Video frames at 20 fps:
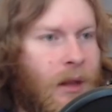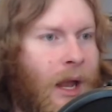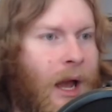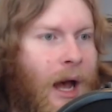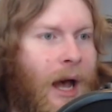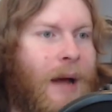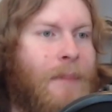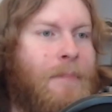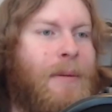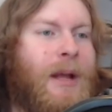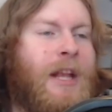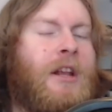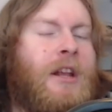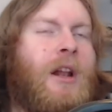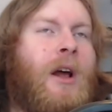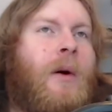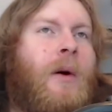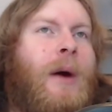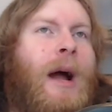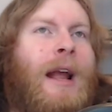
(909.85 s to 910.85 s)
Uh, but you
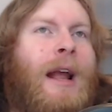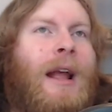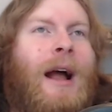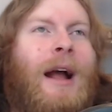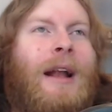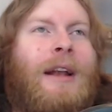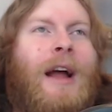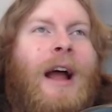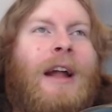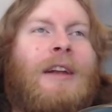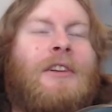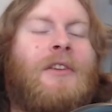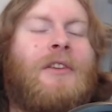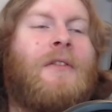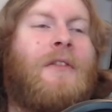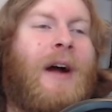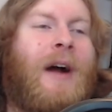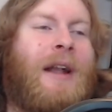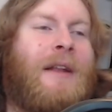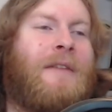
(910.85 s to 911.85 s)
know, I, I, I do
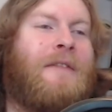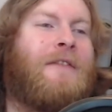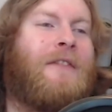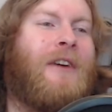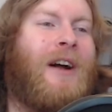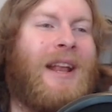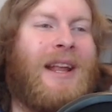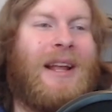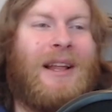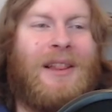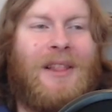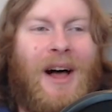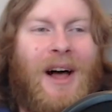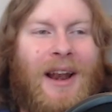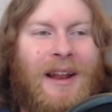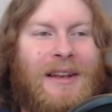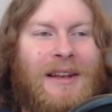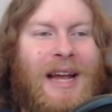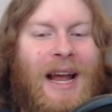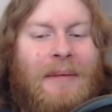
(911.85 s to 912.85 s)
find it funny a
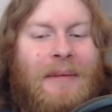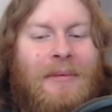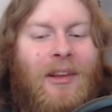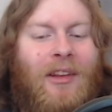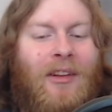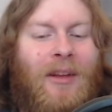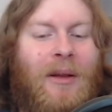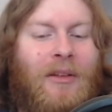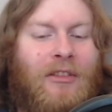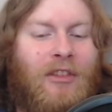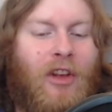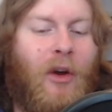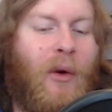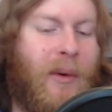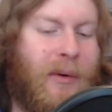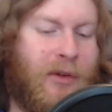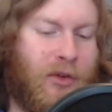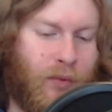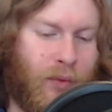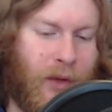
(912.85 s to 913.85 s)
lot of times. It, it, so
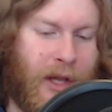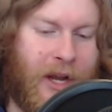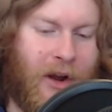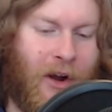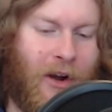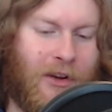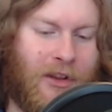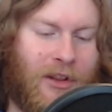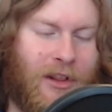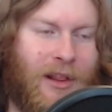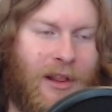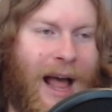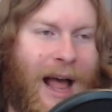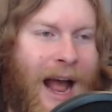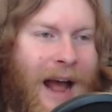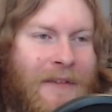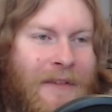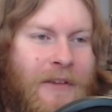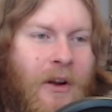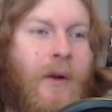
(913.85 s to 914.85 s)
it was really hard to
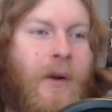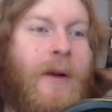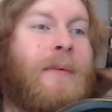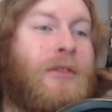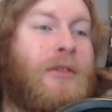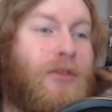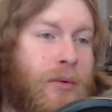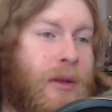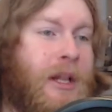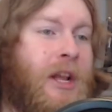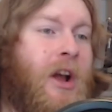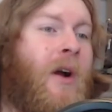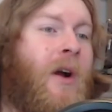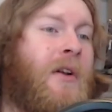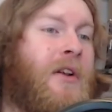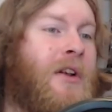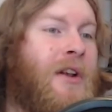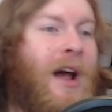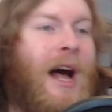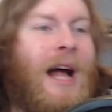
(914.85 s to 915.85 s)
laugh, or it was really
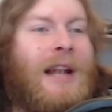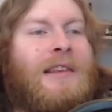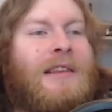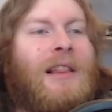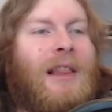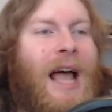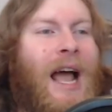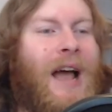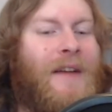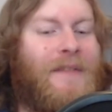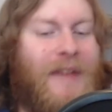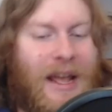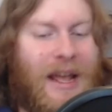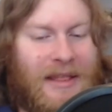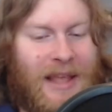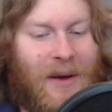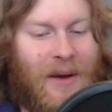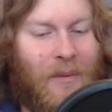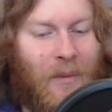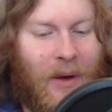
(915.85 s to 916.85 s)
hard not to laugh
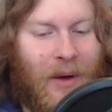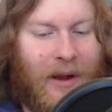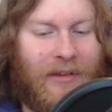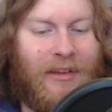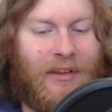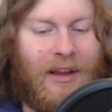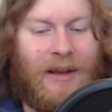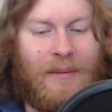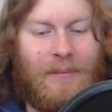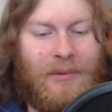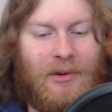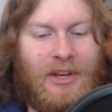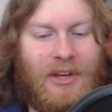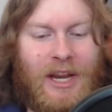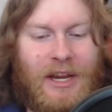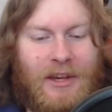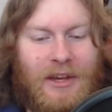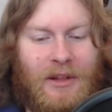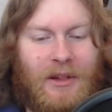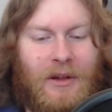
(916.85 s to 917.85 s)
at that one scene in
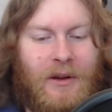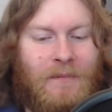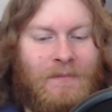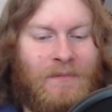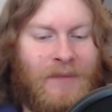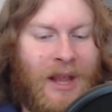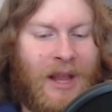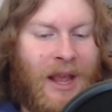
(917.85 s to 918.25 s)
particular.